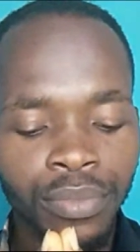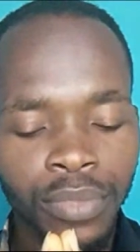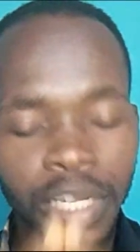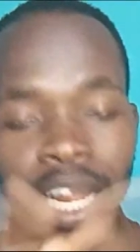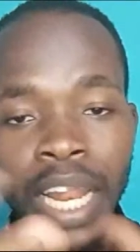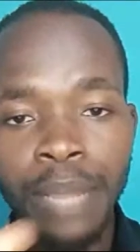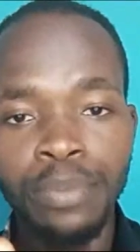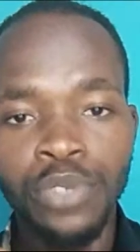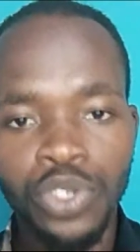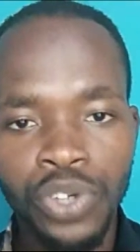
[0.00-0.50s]
The
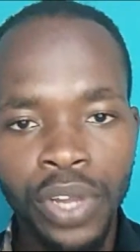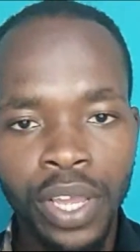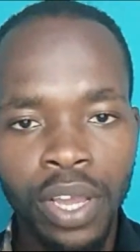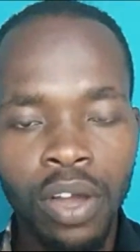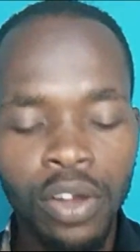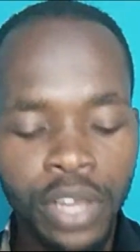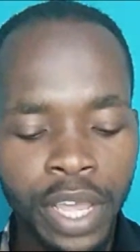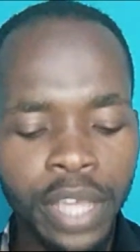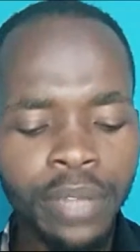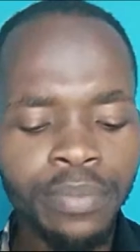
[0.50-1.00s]
lip tray,
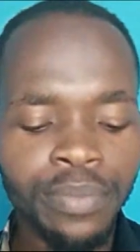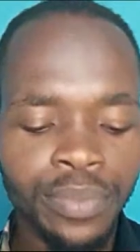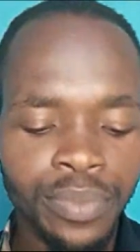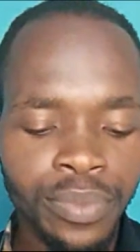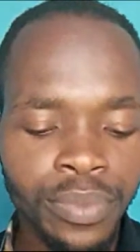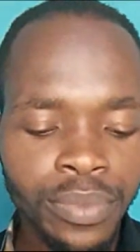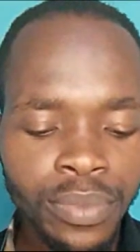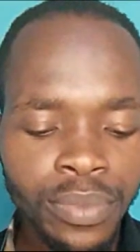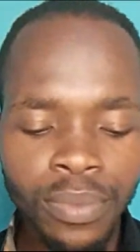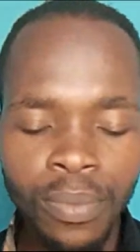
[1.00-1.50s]
okay?
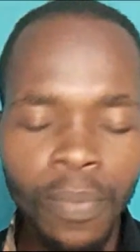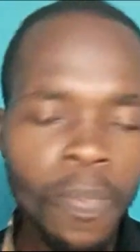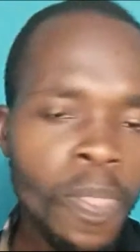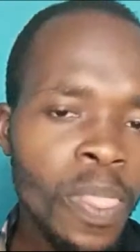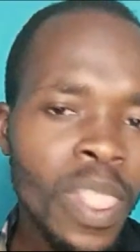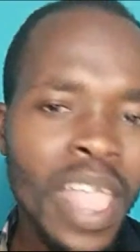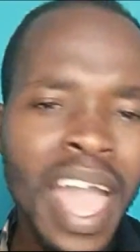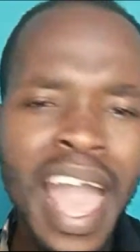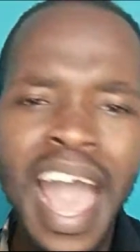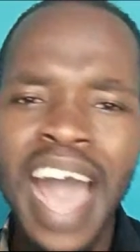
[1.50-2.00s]

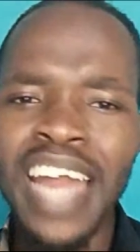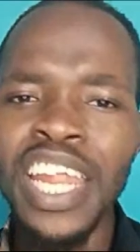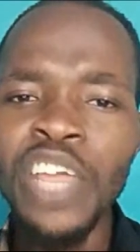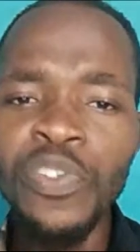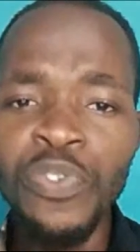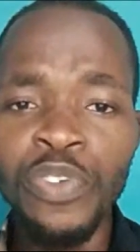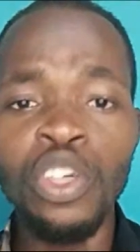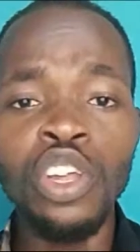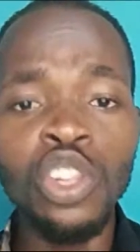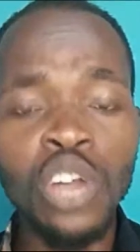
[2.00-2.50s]
And
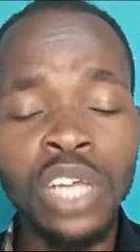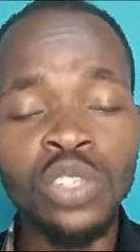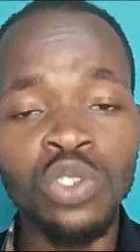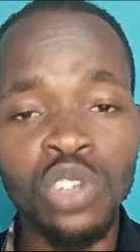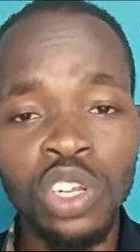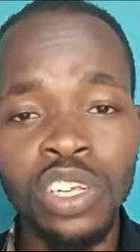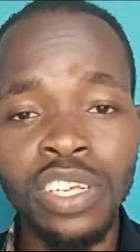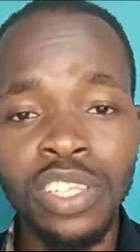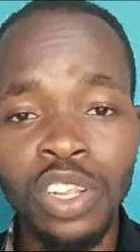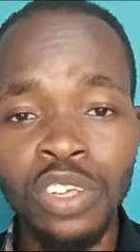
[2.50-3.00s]
if you don't know how
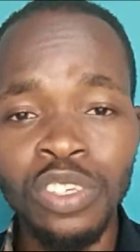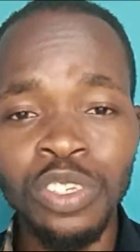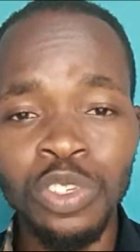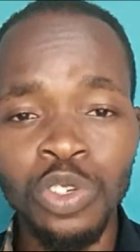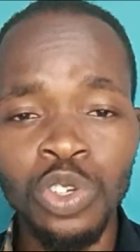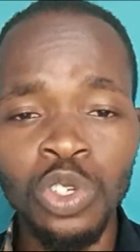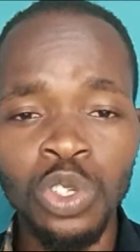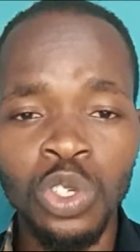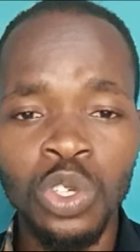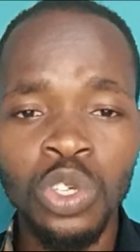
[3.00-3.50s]
to
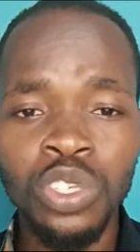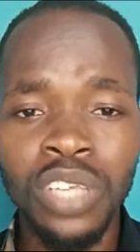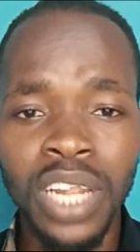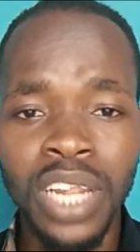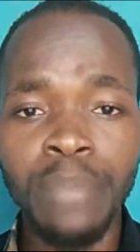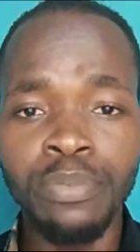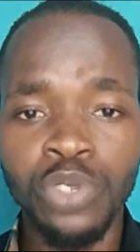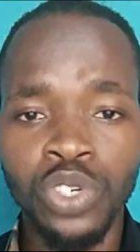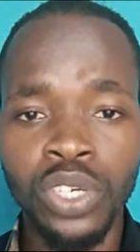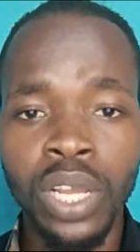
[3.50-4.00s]
use a
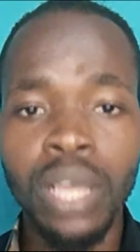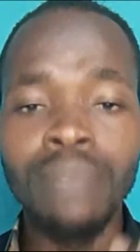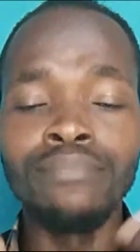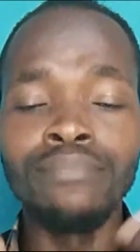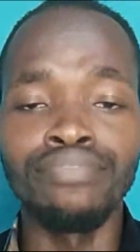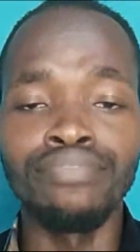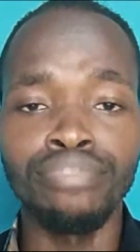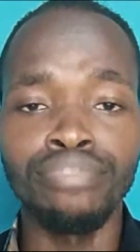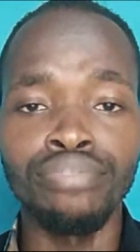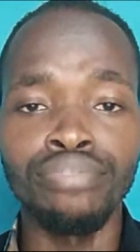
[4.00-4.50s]
lip tray,
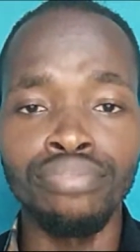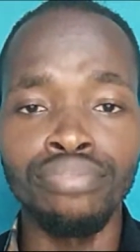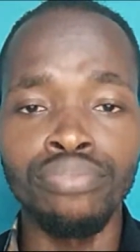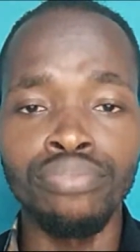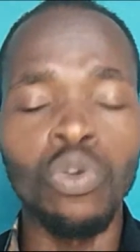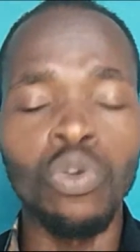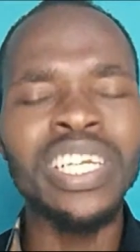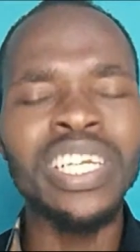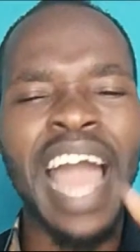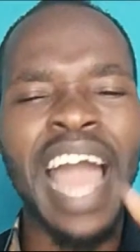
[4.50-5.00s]

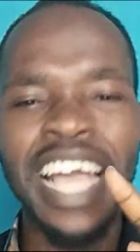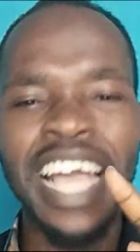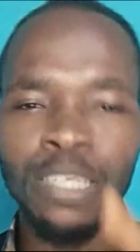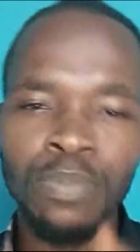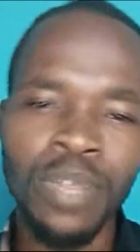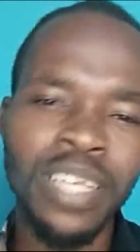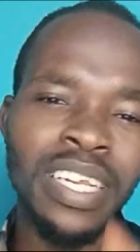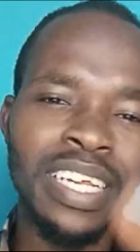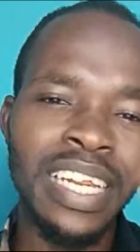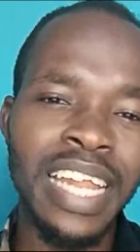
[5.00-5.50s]
which I
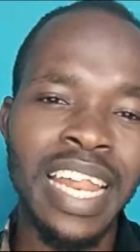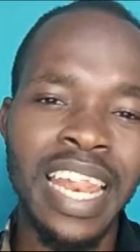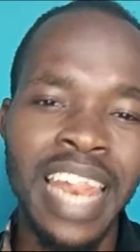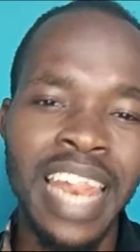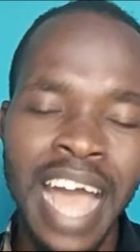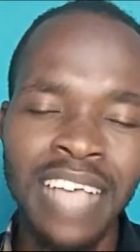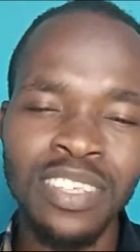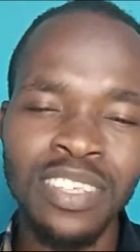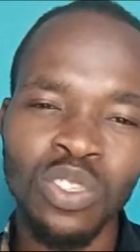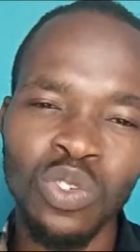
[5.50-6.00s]
explained in the
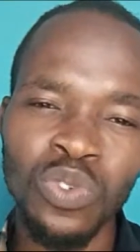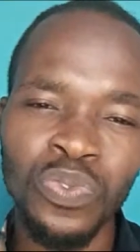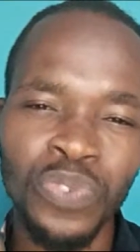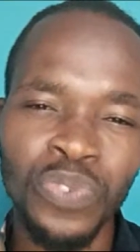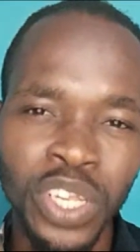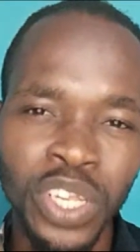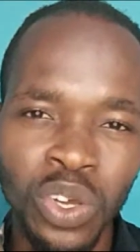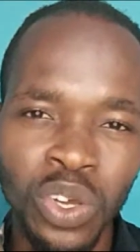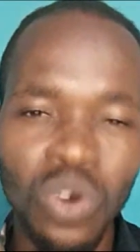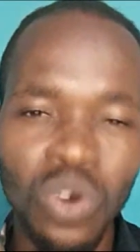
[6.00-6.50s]
last two
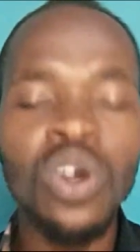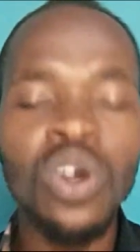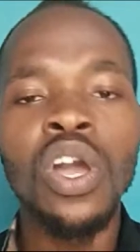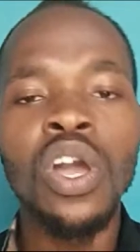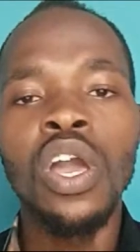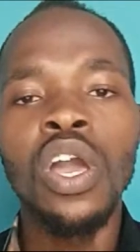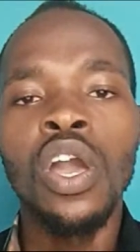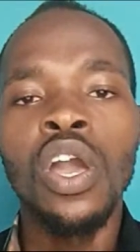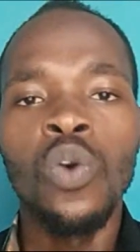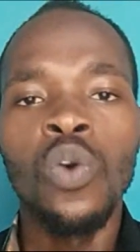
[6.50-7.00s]
video
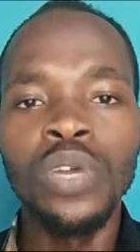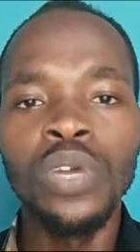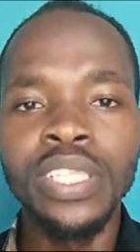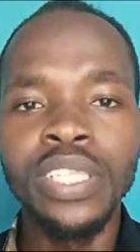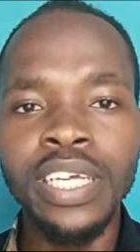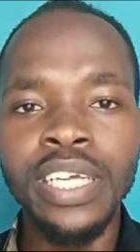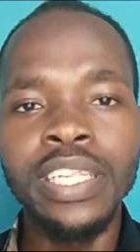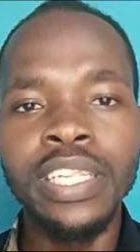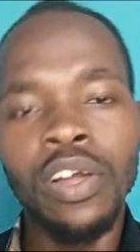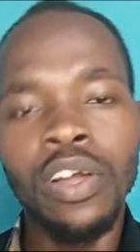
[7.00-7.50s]
we
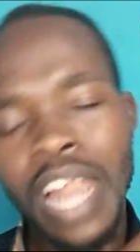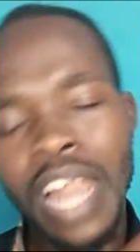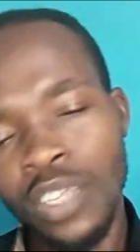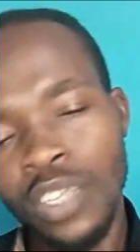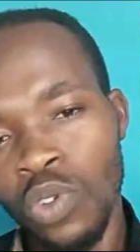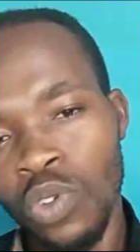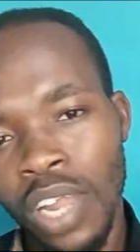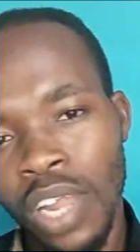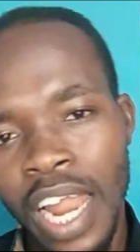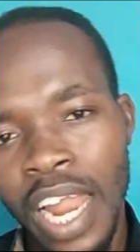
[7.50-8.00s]
did, or
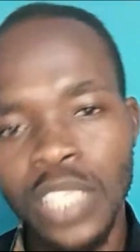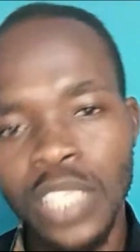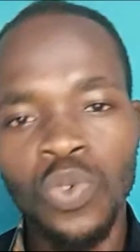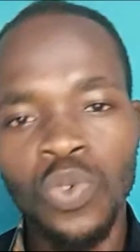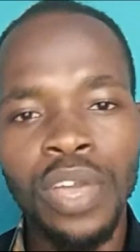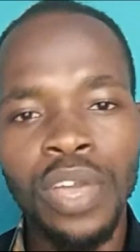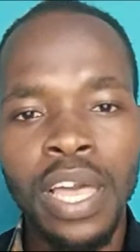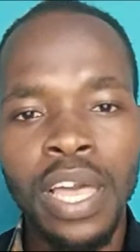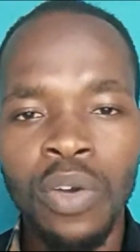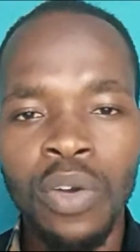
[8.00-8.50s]
last two class
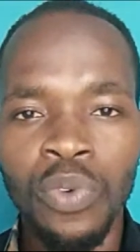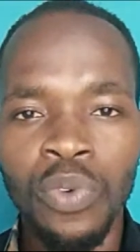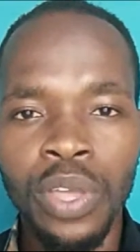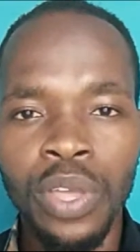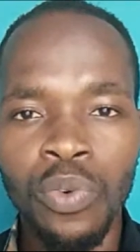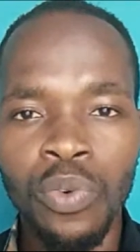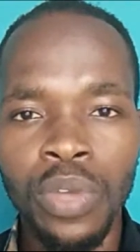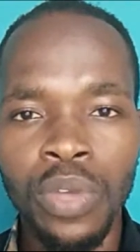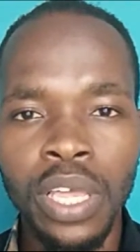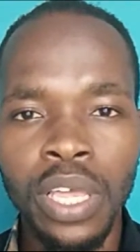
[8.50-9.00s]
we
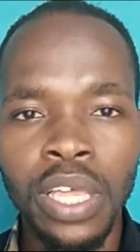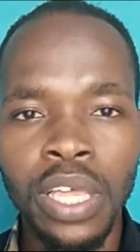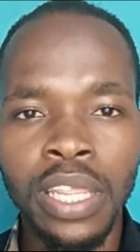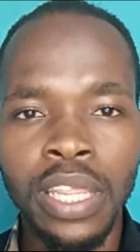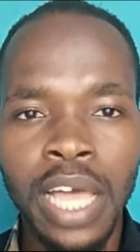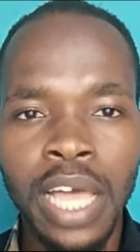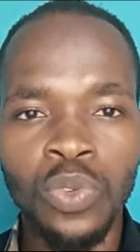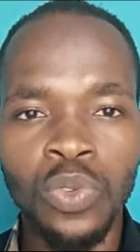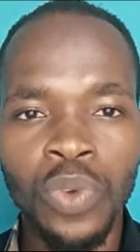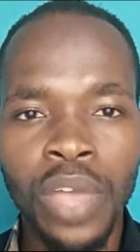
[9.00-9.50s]

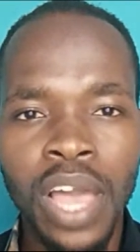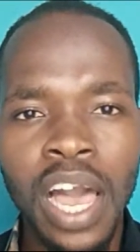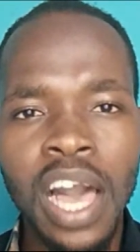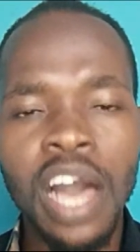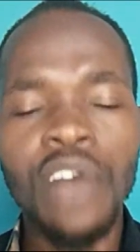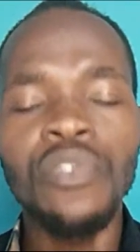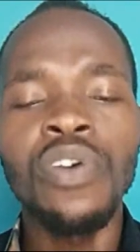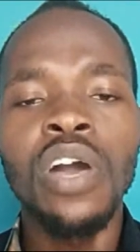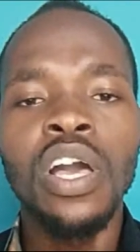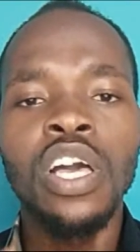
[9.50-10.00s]
that we
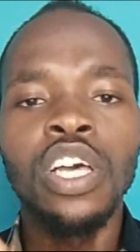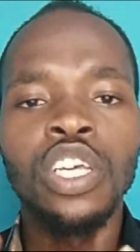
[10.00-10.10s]
have.